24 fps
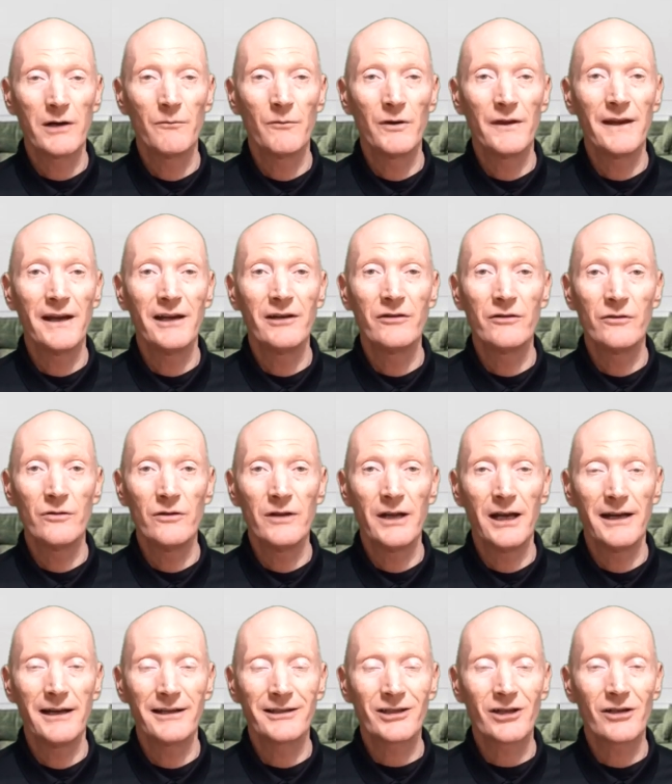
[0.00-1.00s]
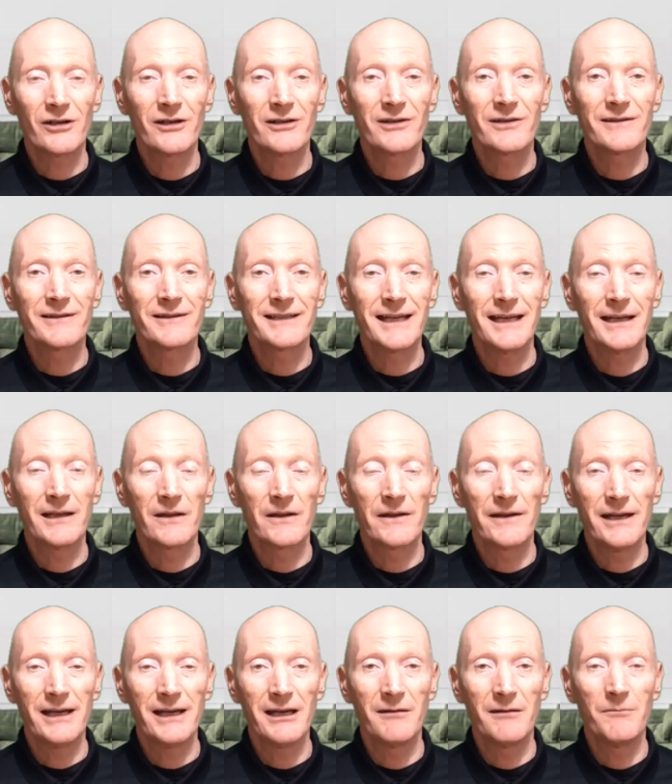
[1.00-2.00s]
and when they do that, it's going to tell
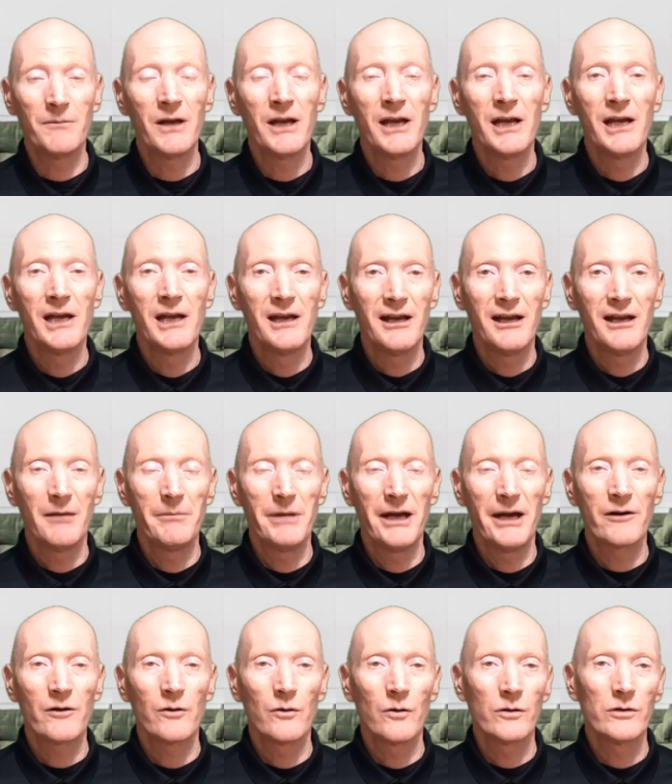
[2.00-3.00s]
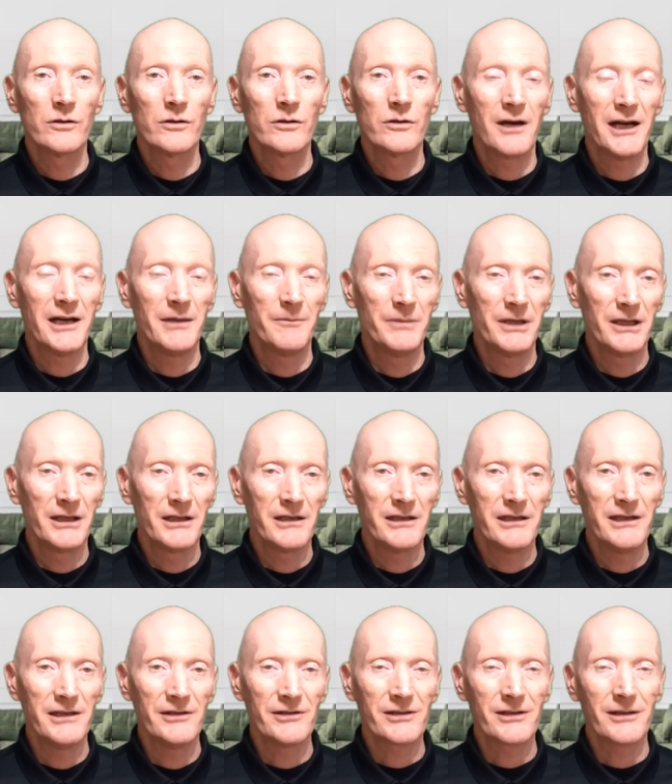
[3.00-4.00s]
them about all your
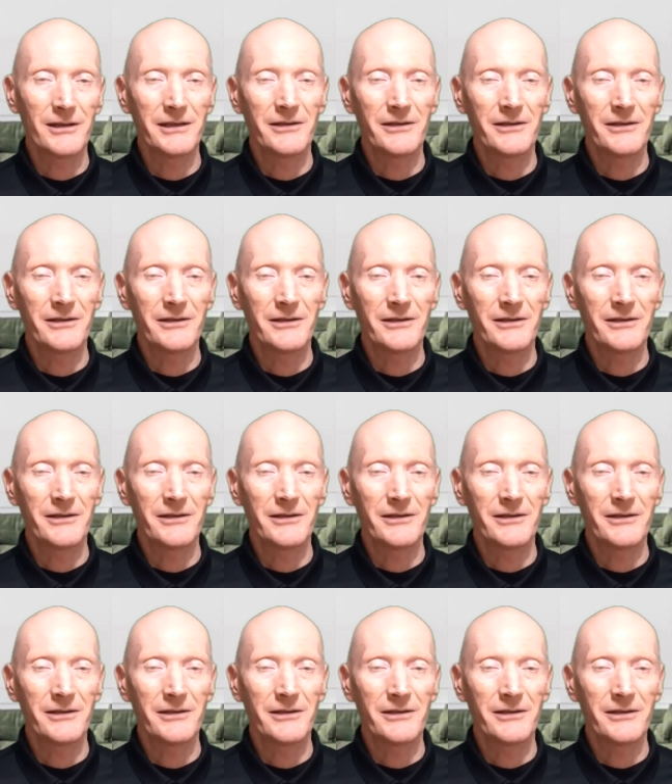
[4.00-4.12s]
liabilities.